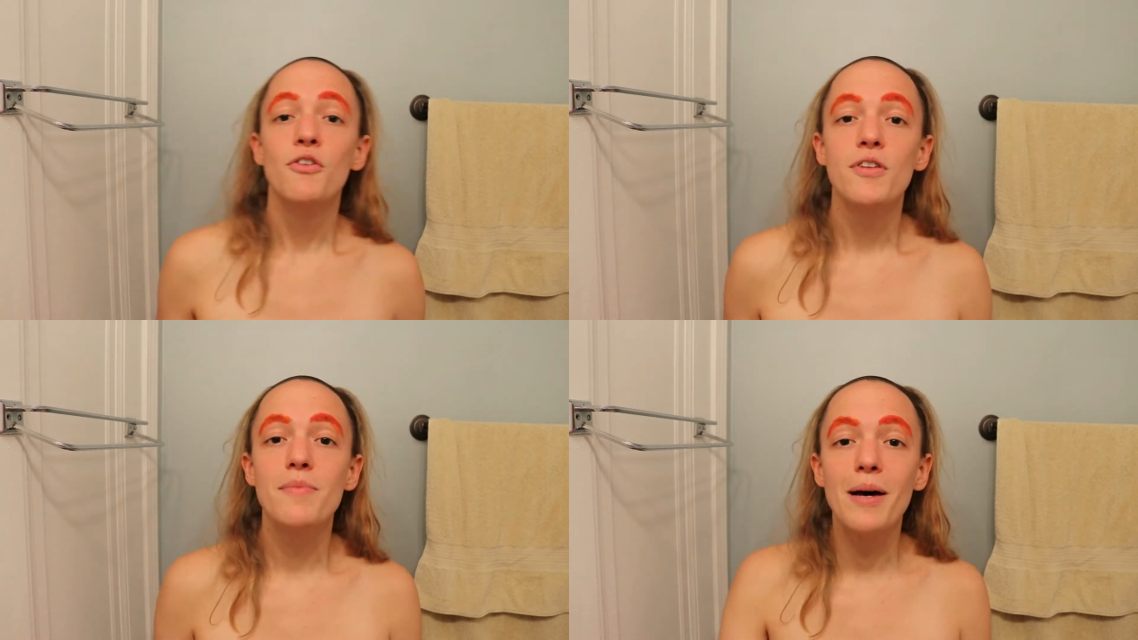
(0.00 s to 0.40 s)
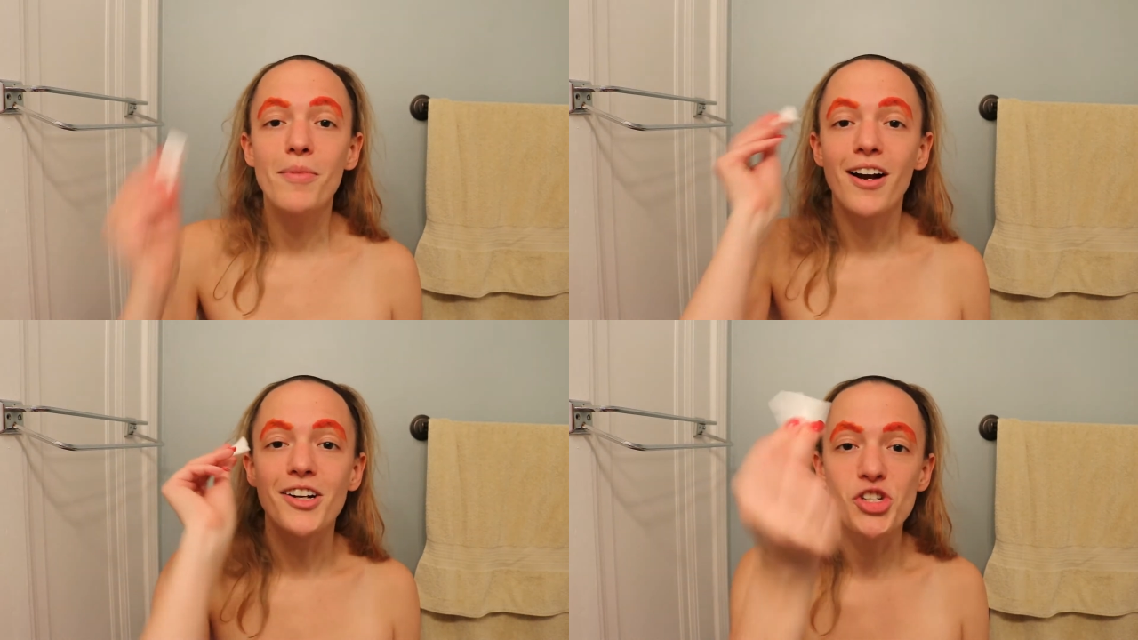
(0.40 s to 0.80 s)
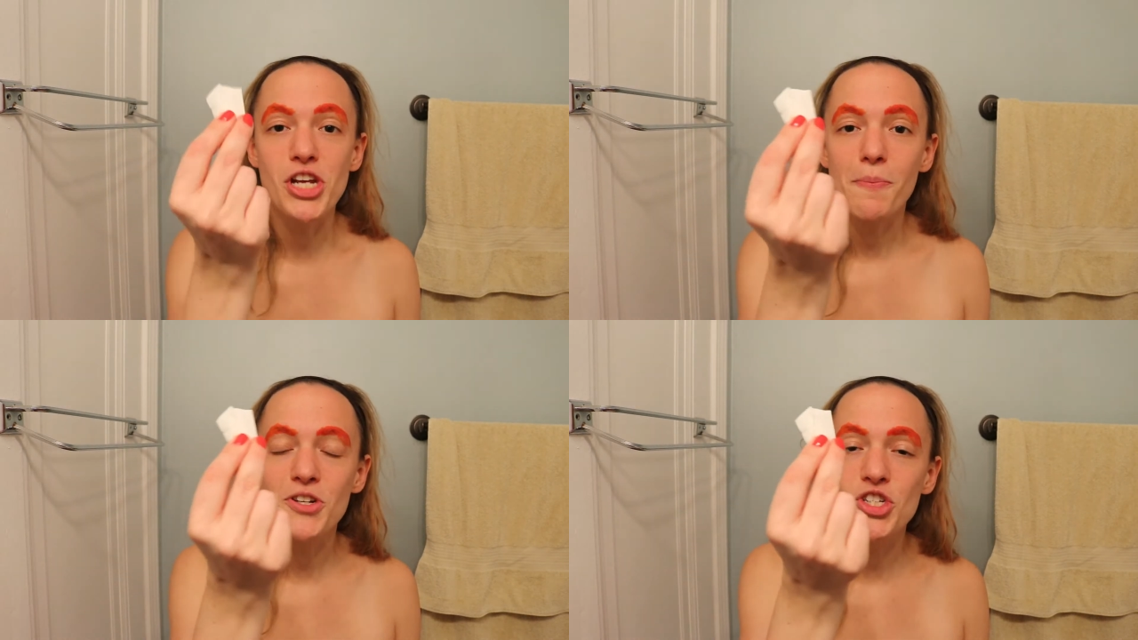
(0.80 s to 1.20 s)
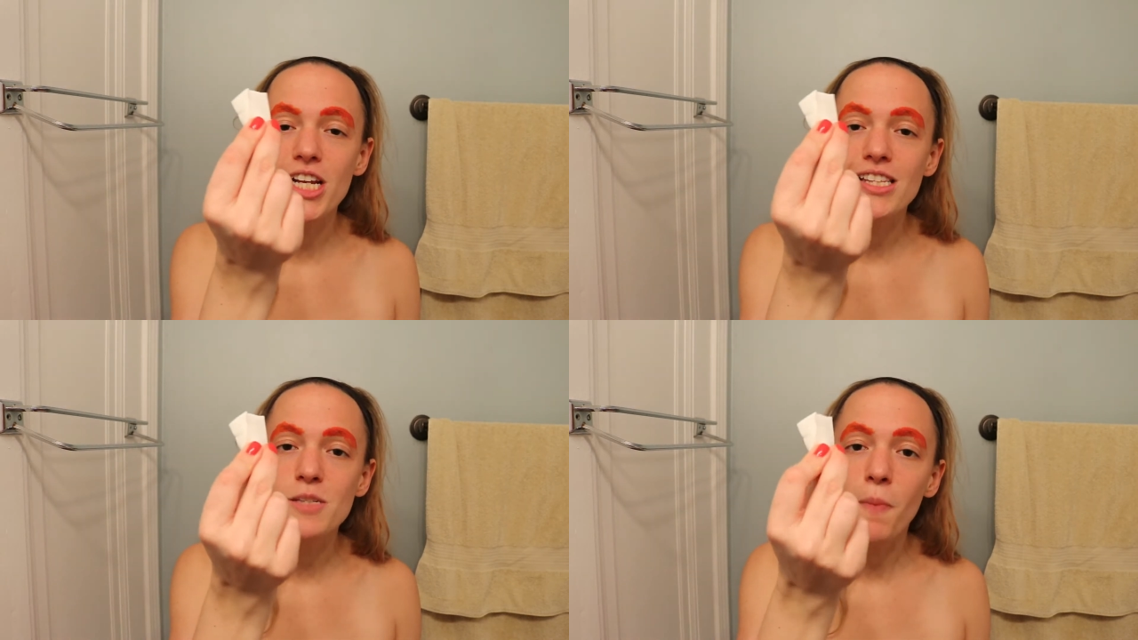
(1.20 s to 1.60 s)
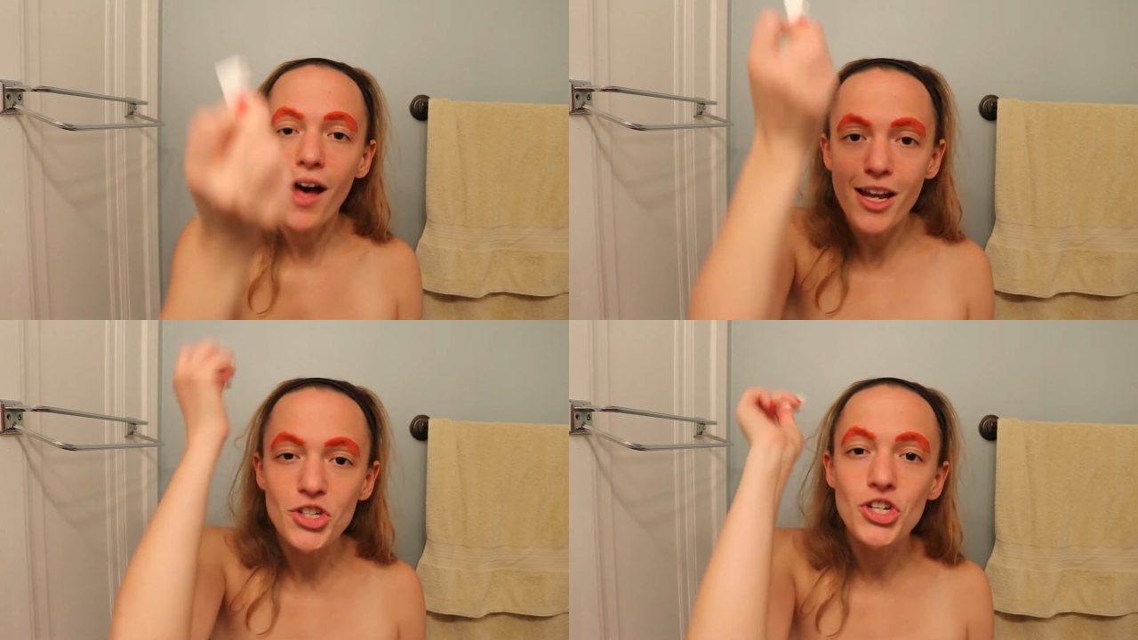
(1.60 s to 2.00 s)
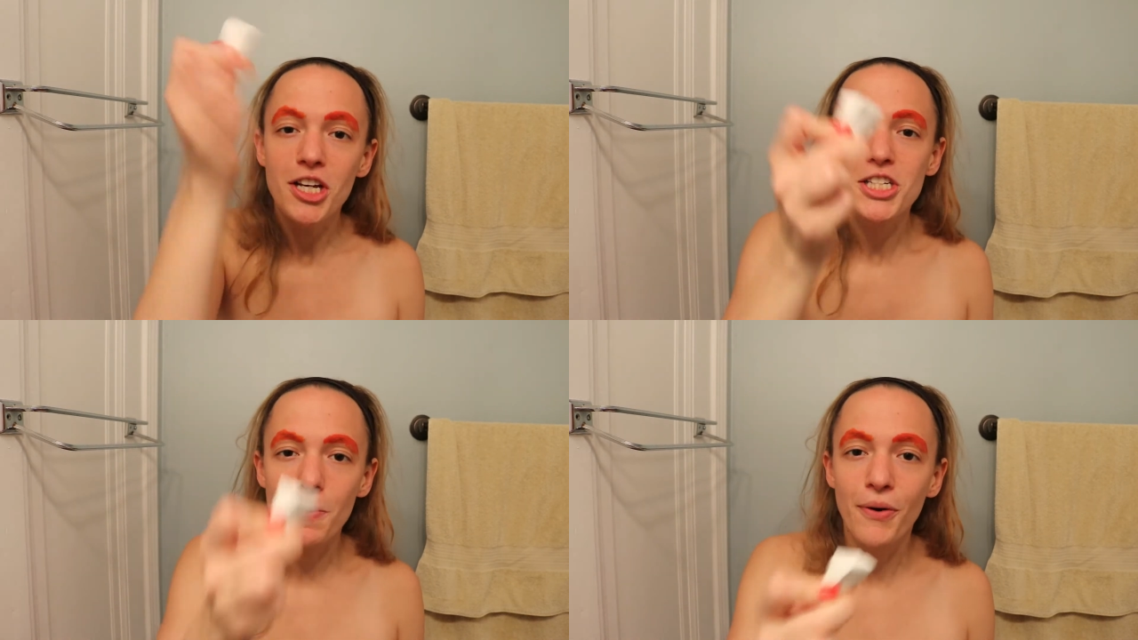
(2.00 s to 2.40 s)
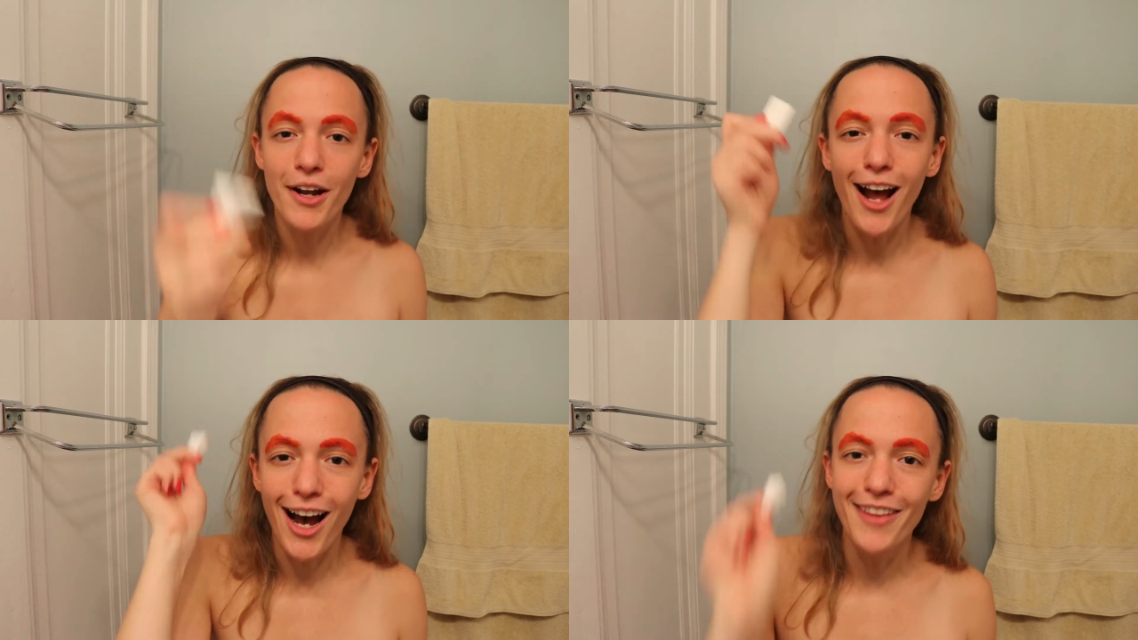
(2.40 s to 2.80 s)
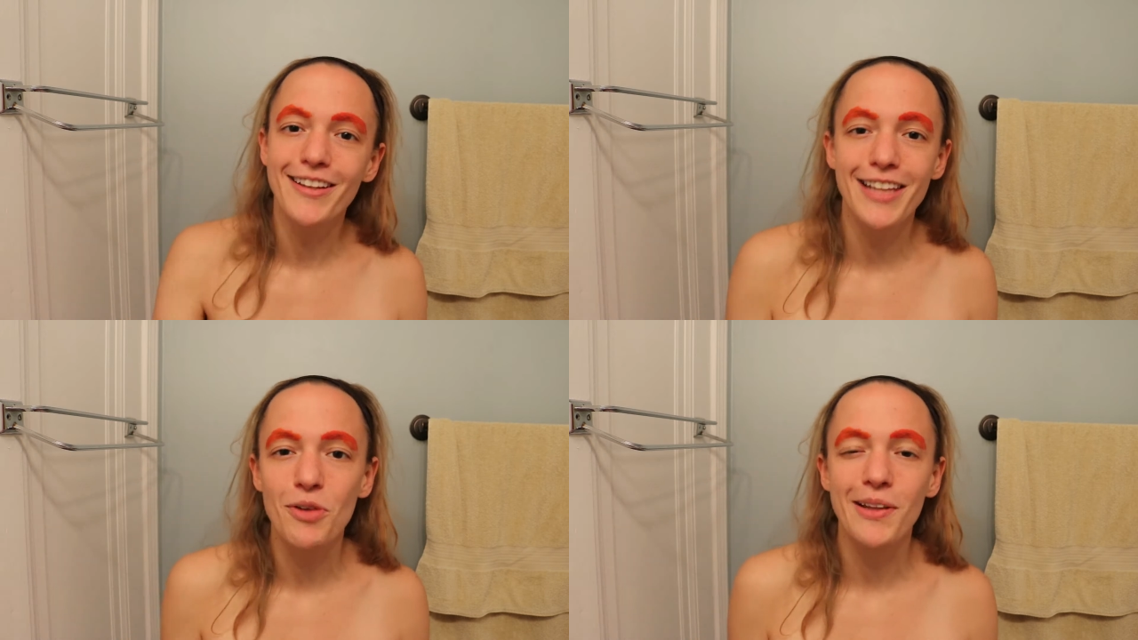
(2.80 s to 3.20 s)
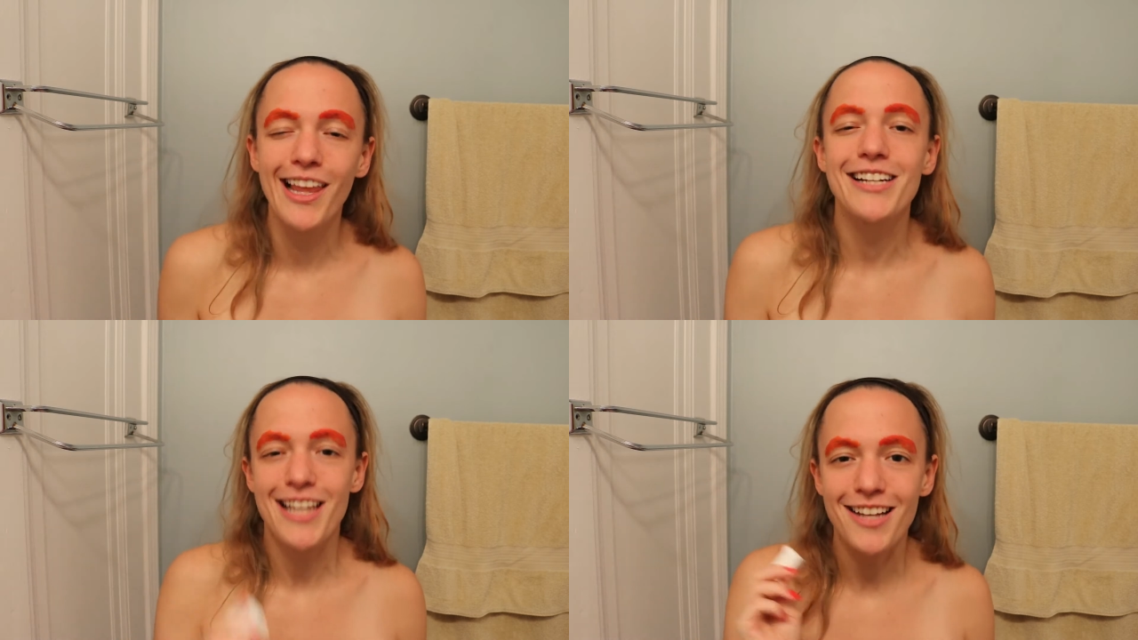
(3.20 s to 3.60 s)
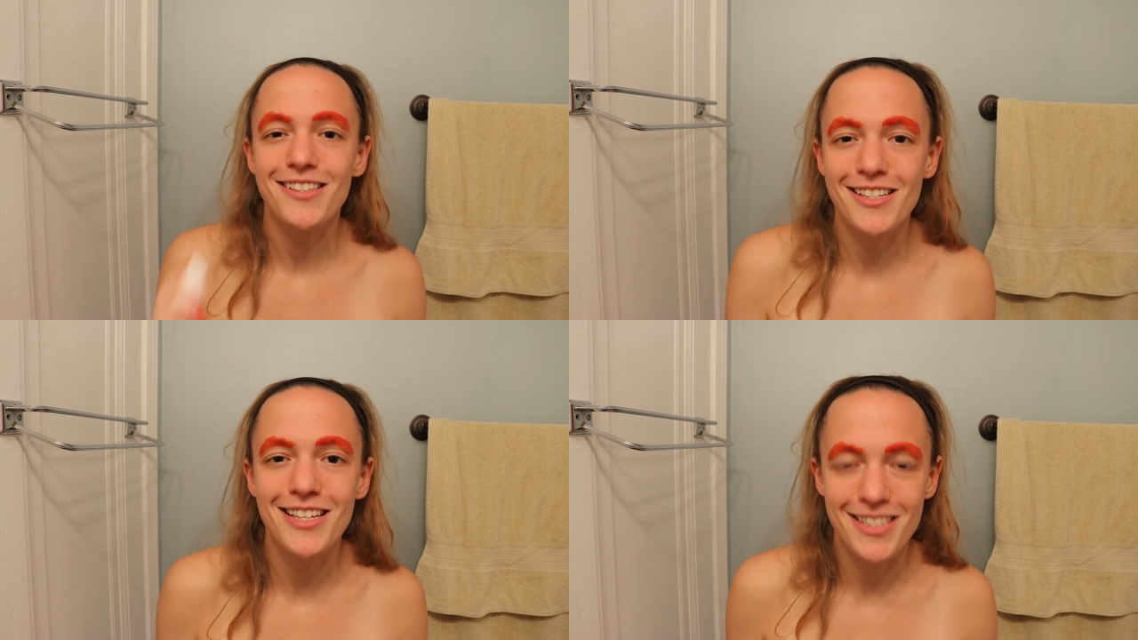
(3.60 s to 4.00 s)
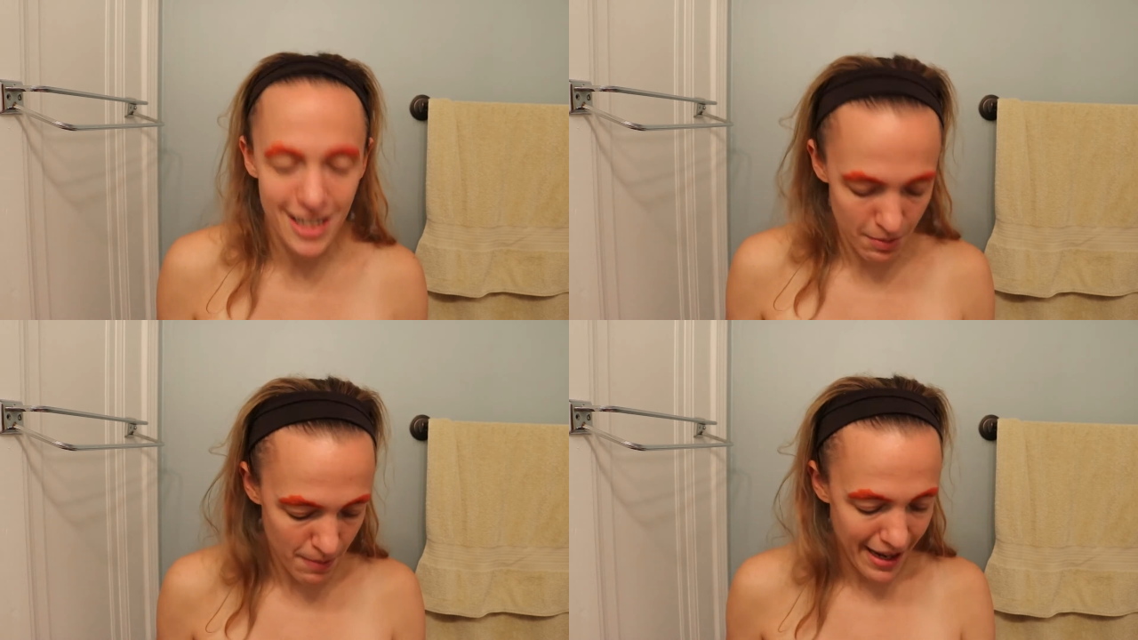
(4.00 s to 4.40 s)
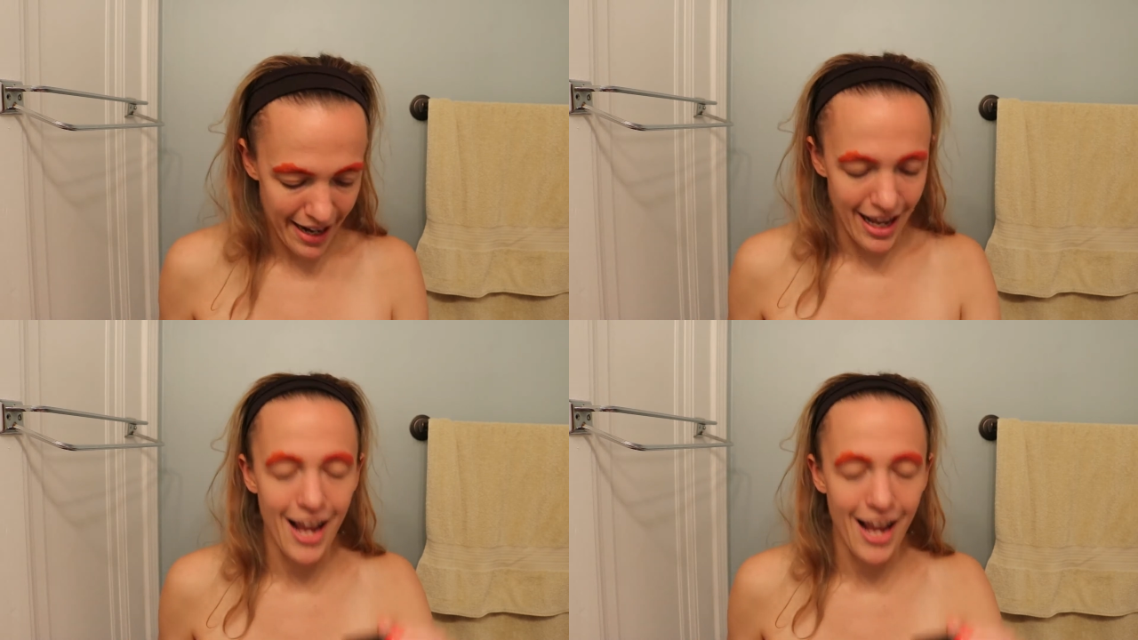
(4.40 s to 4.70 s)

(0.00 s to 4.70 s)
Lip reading: Remember, cheap as shit sponge to put on the liquid latex because it's gonna be bad.